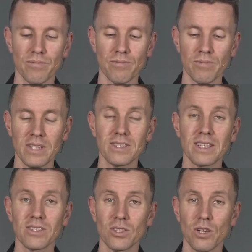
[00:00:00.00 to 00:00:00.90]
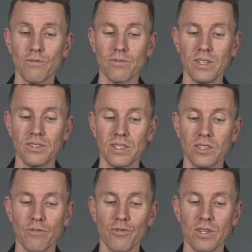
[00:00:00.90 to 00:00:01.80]
incense
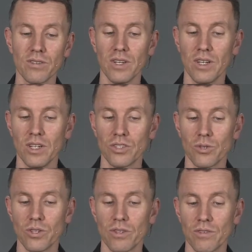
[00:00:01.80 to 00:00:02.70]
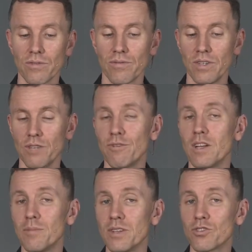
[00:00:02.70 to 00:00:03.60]
offering. So in the hifil it
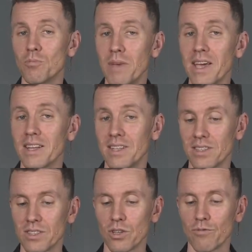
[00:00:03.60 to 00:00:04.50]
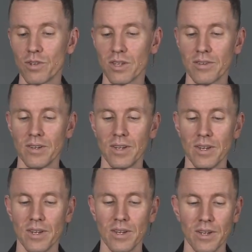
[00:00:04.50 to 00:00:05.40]
means to make an incense offering,
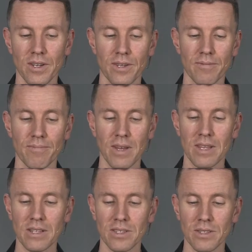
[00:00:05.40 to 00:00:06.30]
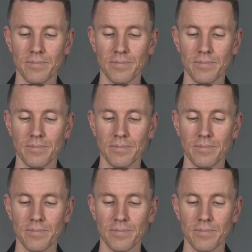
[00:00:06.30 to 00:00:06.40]
and that's it.